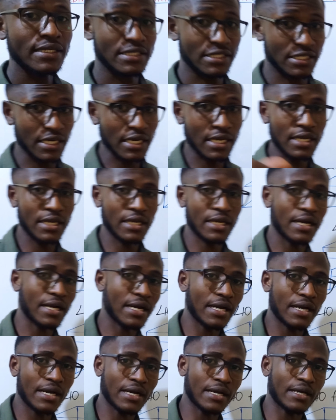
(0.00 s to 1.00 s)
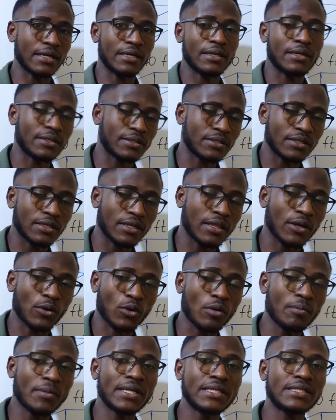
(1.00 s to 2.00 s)
check in the
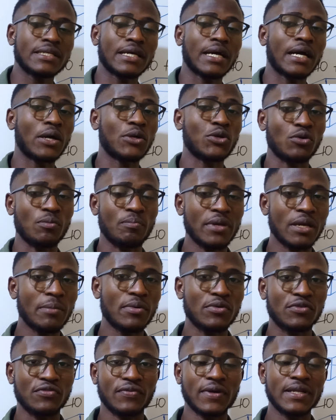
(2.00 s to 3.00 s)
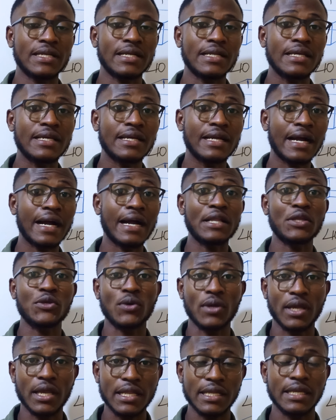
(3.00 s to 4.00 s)
comment. You'll be able to find a link and
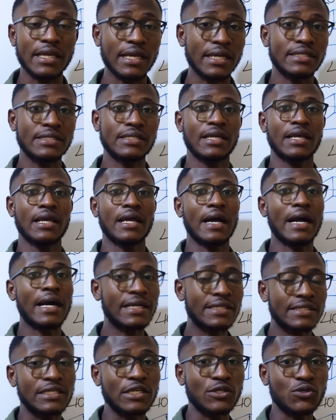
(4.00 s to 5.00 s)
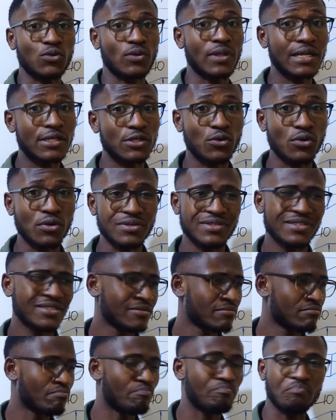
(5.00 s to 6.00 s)
you can get access to that course,
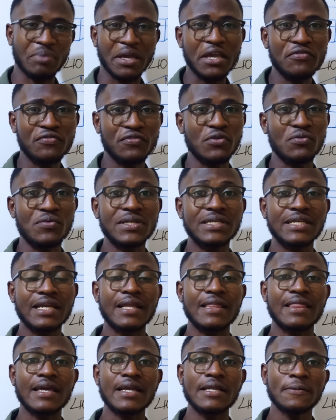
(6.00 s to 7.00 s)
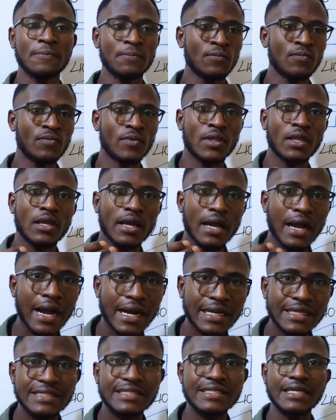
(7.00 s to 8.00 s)
pay for it, and then
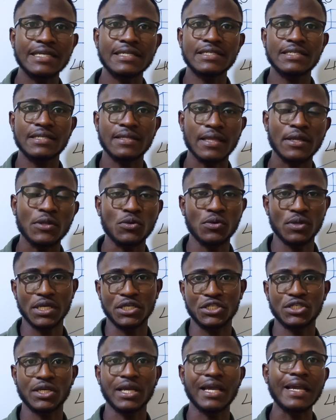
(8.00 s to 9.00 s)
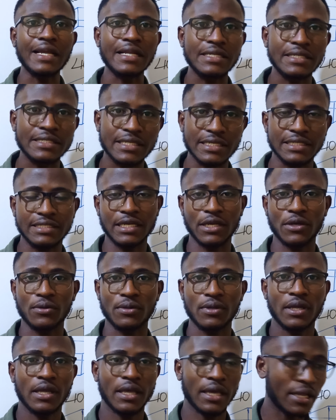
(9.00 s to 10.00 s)
access the knowledge in detail
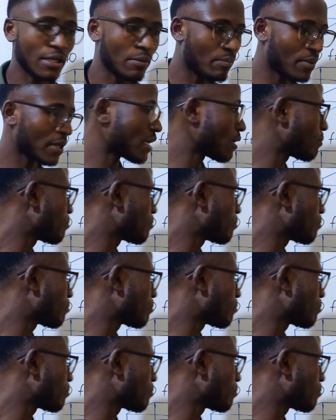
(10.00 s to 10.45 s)
and be